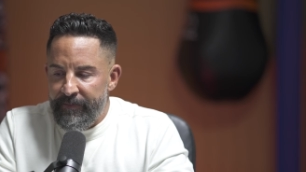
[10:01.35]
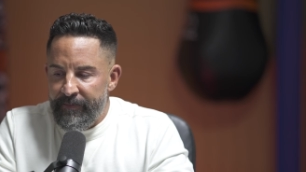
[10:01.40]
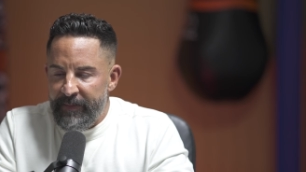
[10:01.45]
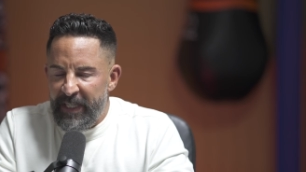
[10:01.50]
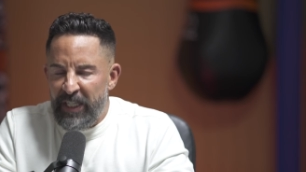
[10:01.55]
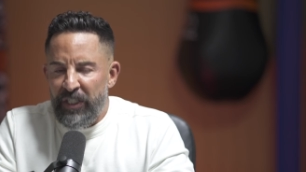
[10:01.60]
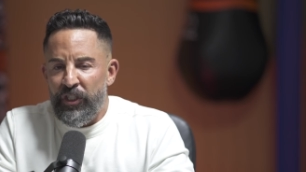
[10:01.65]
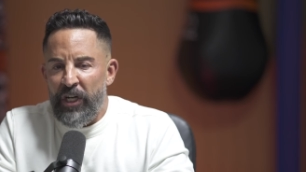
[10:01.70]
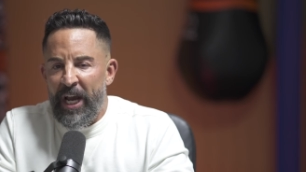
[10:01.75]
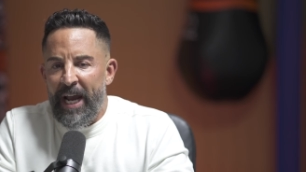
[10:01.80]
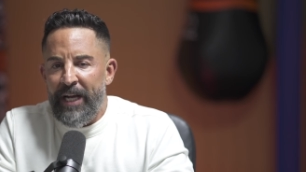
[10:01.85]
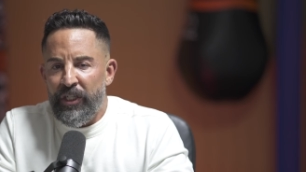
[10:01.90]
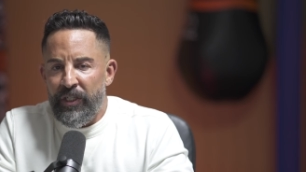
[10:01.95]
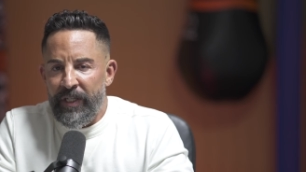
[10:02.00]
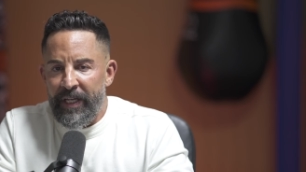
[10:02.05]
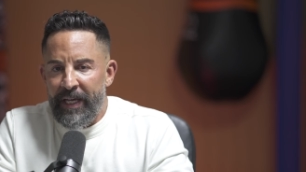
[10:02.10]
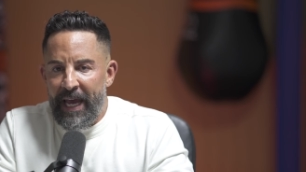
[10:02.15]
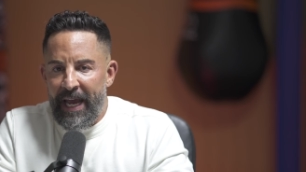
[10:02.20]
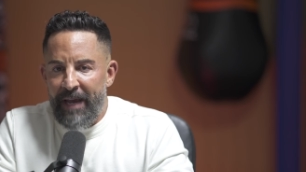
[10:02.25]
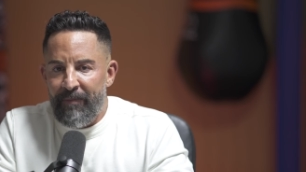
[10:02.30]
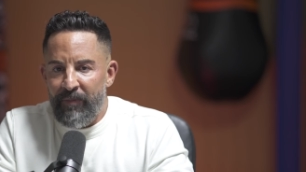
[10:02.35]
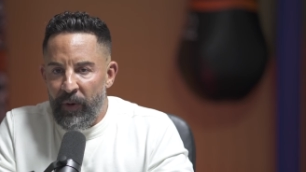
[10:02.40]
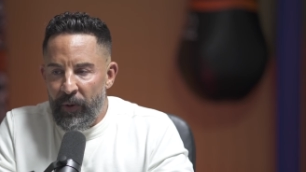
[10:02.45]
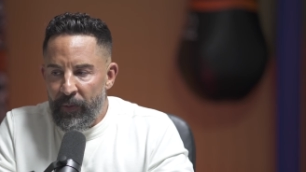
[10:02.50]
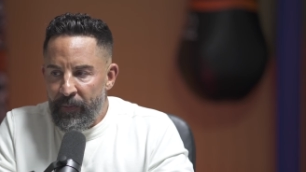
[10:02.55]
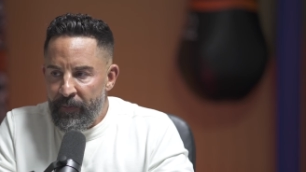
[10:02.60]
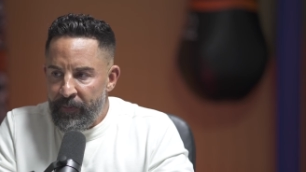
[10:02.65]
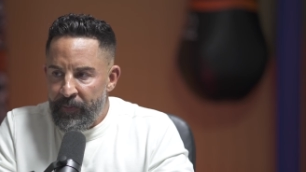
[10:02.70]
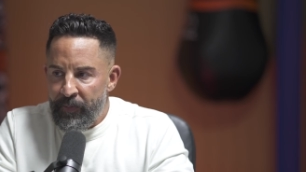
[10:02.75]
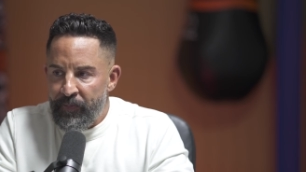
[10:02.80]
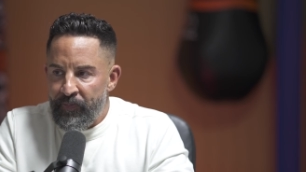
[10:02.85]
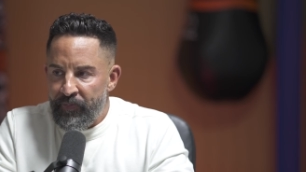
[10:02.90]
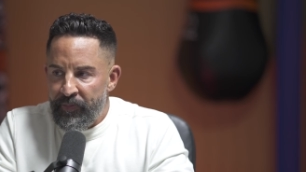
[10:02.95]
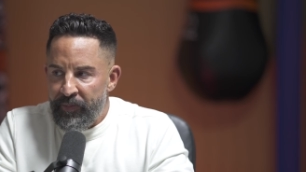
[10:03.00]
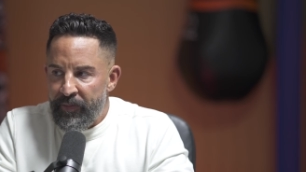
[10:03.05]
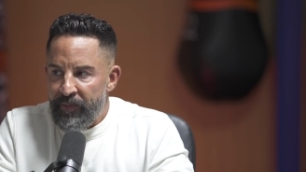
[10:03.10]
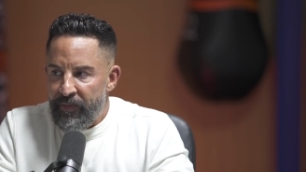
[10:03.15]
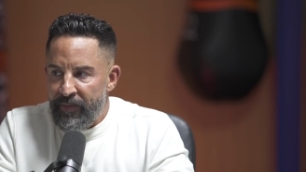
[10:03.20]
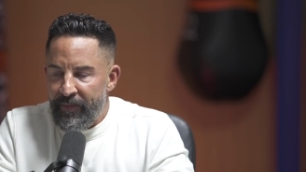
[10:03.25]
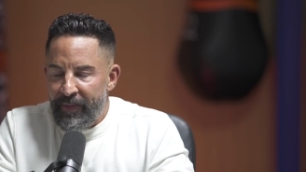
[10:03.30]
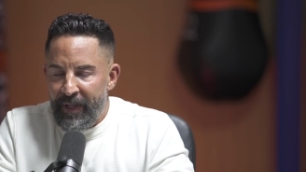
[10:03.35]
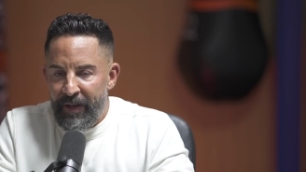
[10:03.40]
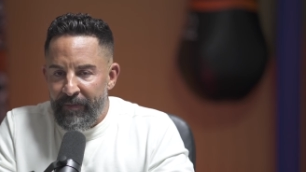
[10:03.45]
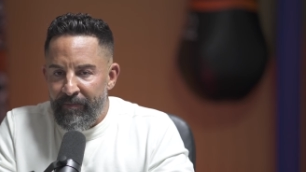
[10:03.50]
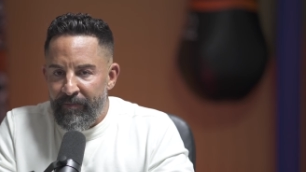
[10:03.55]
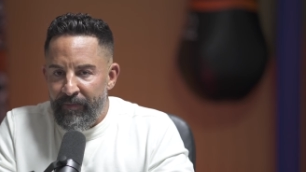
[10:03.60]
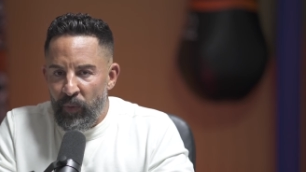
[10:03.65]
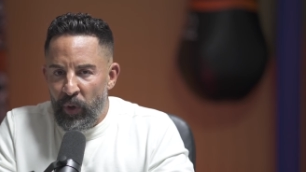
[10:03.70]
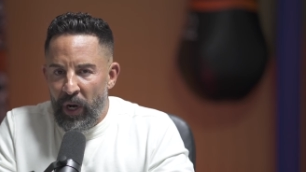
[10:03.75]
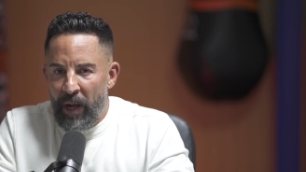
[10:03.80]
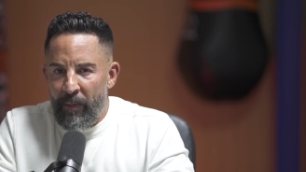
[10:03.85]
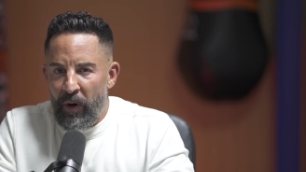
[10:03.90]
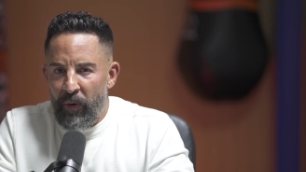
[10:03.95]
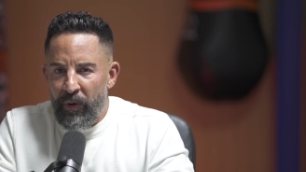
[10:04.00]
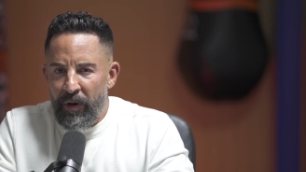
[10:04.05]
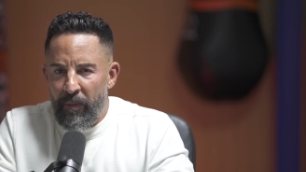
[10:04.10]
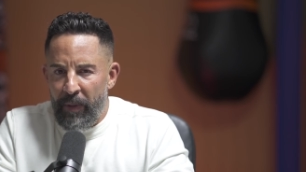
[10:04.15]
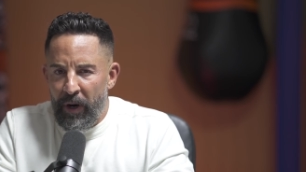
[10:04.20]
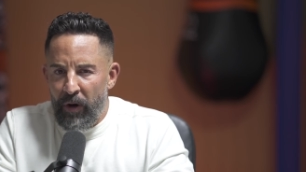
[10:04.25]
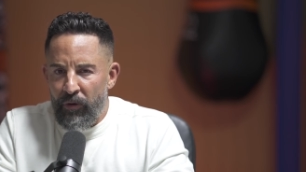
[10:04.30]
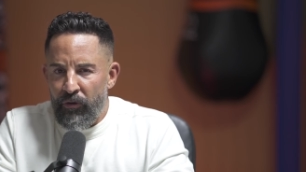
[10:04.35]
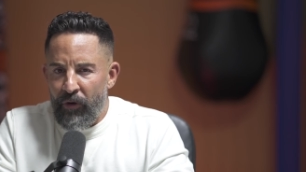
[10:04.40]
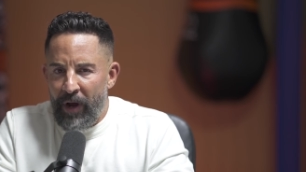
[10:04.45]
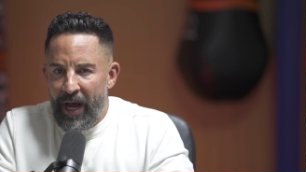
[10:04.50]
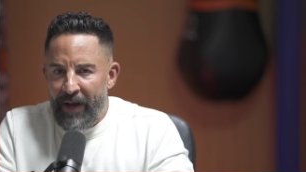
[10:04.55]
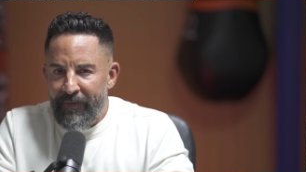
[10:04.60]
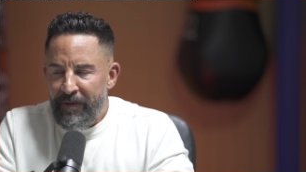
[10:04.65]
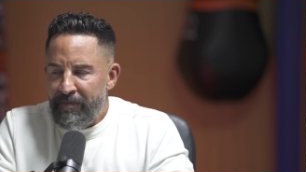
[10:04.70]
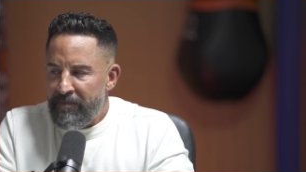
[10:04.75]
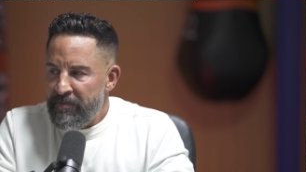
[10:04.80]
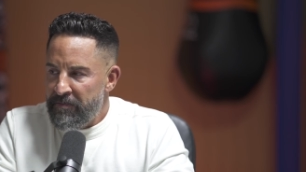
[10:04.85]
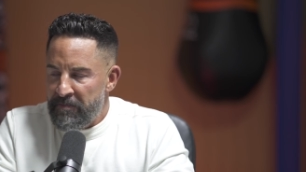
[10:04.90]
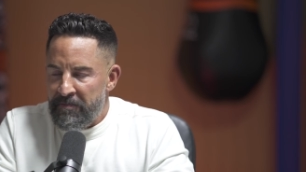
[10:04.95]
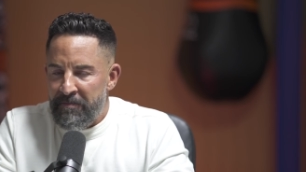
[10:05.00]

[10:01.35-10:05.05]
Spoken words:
He's changing the game, though. When I'm out and about driving,